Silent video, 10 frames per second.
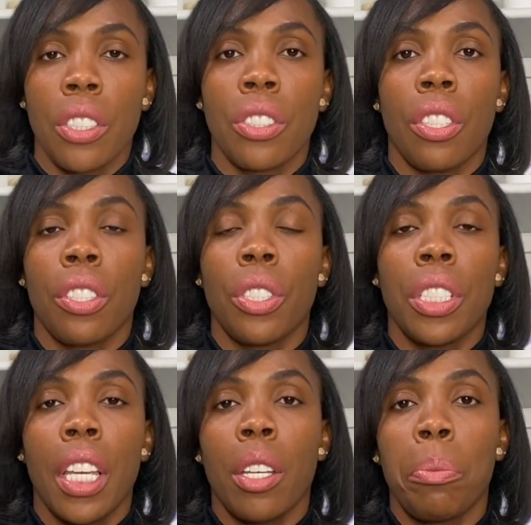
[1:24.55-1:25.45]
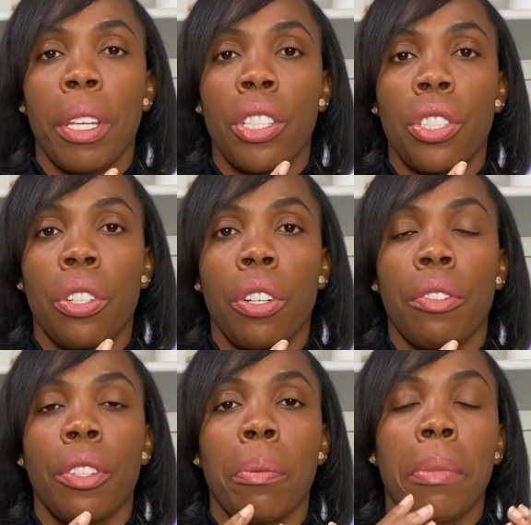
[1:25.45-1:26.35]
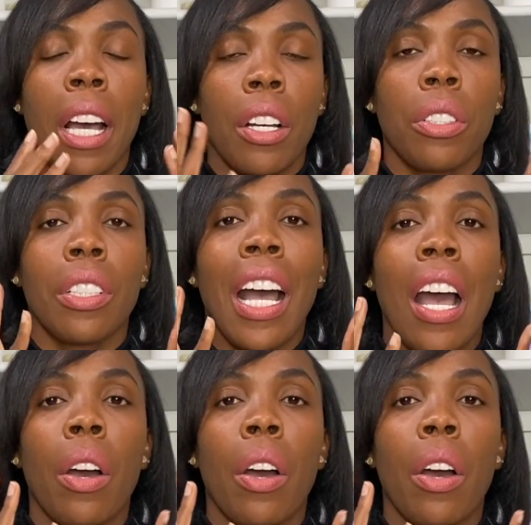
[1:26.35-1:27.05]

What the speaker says: So you take a picture of your mouth,